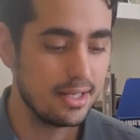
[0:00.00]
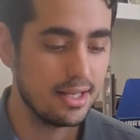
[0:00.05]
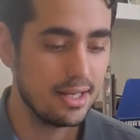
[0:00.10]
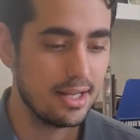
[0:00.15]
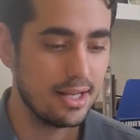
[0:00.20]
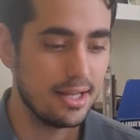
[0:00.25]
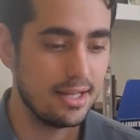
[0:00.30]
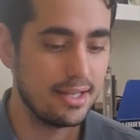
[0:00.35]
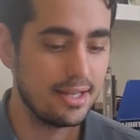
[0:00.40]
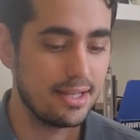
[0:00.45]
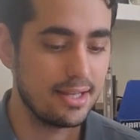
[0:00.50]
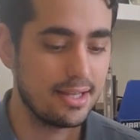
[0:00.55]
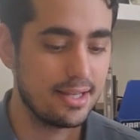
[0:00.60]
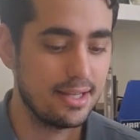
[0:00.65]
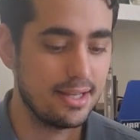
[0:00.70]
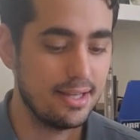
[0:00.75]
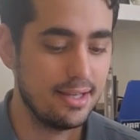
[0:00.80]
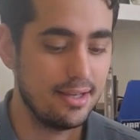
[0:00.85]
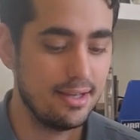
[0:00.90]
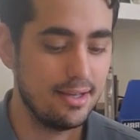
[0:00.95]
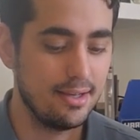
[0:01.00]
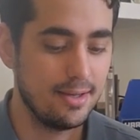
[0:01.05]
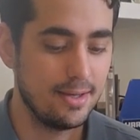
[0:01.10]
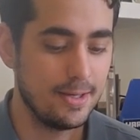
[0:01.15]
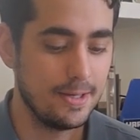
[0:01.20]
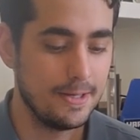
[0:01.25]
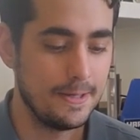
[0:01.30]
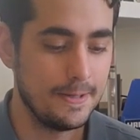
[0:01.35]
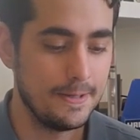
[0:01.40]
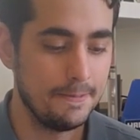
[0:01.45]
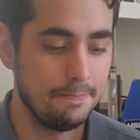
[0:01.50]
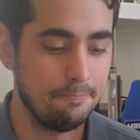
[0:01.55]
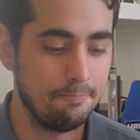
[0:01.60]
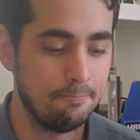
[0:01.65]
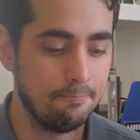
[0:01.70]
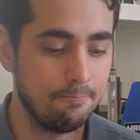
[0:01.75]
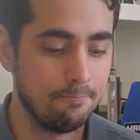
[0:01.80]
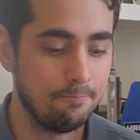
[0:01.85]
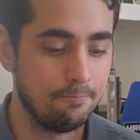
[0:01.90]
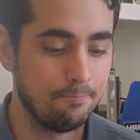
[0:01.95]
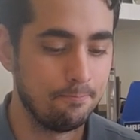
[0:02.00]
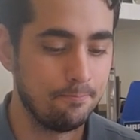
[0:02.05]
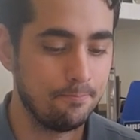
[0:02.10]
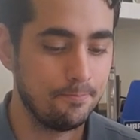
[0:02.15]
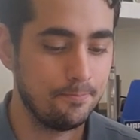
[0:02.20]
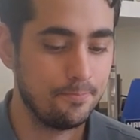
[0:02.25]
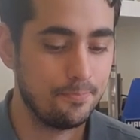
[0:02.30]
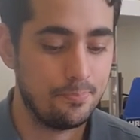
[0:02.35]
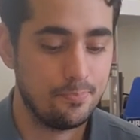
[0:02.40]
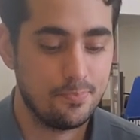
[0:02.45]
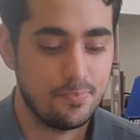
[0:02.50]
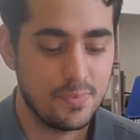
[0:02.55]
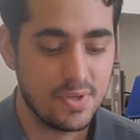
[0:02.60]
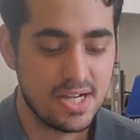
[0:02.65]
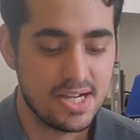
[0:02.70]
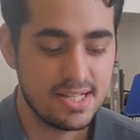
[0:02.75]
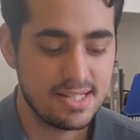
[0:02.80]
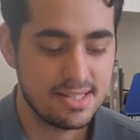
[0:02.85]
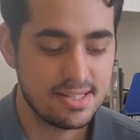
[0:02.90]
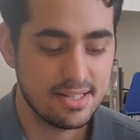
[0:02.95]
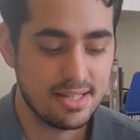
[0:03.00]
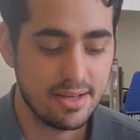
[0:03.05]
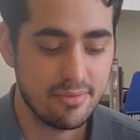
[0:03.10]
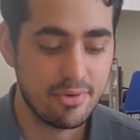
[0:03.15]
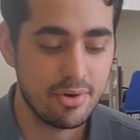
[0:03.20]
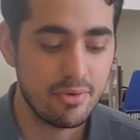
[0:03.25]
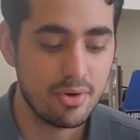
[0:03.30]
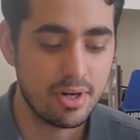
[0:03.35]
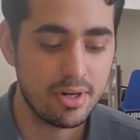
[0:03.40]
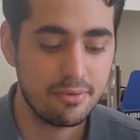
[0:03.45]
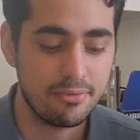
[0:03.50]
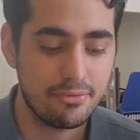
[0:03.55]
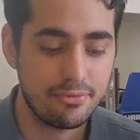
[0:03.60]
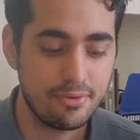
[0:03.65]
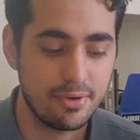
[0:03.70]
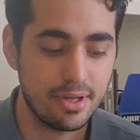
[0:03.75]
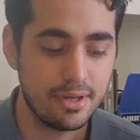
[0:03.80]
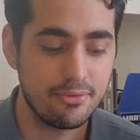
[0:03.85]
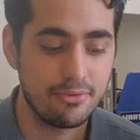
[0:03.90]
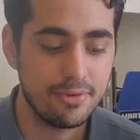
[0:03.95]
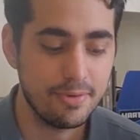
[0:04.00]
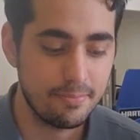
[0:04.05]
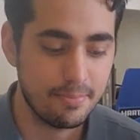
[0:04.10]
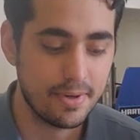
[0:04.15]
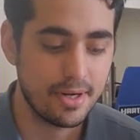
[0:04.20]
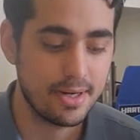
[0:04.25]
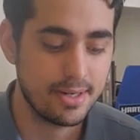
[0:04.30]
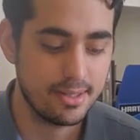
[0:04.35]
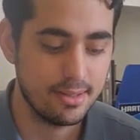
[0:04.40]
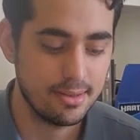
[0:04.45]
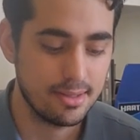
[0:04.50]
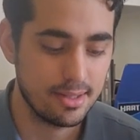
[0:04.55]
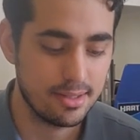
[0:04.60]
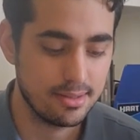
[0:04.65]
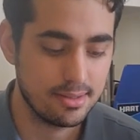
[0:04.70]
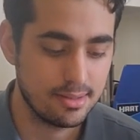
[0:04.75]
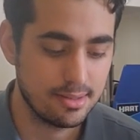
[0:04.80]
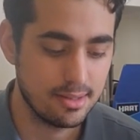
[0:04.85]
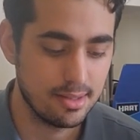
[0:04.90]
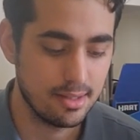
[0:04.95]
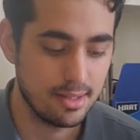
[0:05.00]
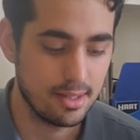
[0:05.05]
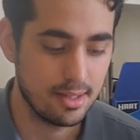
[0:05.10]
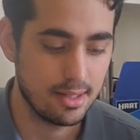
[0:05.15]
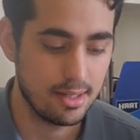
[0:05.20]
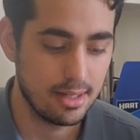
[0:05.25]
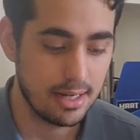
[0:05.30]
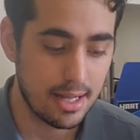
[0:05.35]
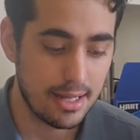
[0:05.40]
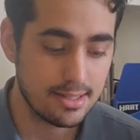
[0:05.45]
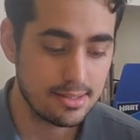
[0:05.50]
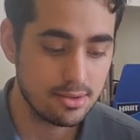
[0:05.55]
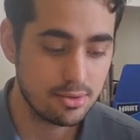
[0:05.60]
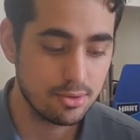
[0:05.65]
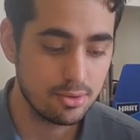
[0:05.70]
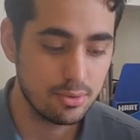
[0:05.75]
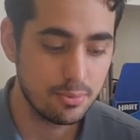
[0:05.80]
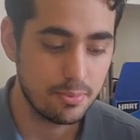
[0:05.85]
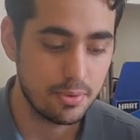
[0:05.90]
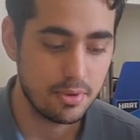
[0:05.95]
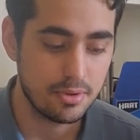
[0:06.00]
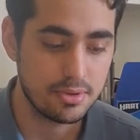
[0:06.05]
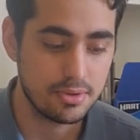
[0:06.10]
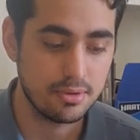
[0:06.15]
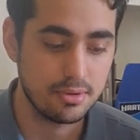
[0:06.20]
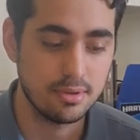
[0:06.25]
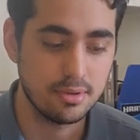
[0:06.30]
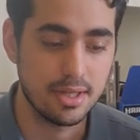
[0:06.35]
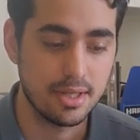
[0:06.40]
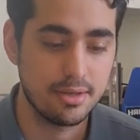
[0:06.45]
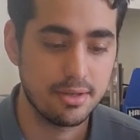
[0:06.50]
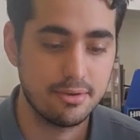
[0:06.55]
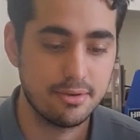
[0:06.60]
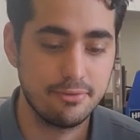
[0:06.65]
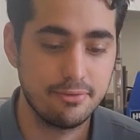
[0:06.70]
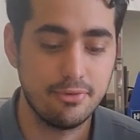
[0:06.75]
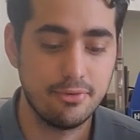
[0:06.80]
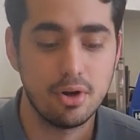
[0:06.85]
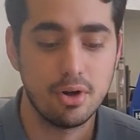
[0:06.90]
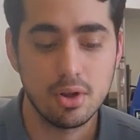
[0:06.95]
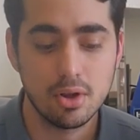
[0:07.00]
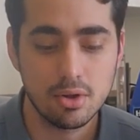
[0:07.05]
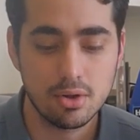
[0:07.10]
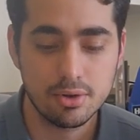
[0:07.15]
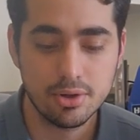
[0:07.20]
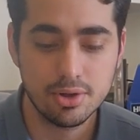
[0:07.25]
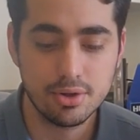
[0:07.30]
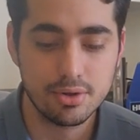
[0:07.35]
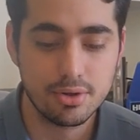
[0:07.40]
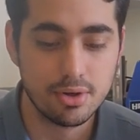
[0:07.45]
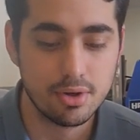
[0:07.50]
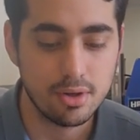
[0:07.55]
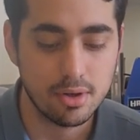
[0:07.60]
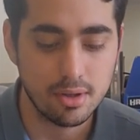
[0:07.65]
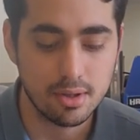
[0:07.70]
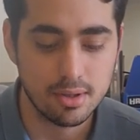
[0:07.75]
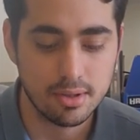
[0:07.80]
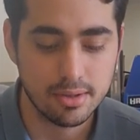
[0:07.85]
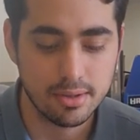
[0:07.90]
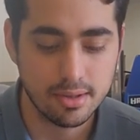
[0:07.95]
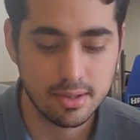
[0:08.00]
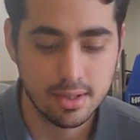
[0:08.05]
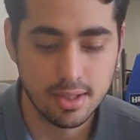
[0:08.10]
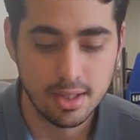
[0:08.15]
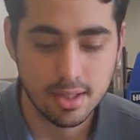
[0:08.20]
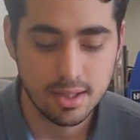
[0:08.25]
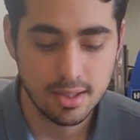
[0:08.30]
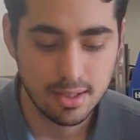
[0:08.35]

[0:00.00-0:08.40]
Like, um, guys, everyone, everybody that uh, likes to do puzzle, like follow your own,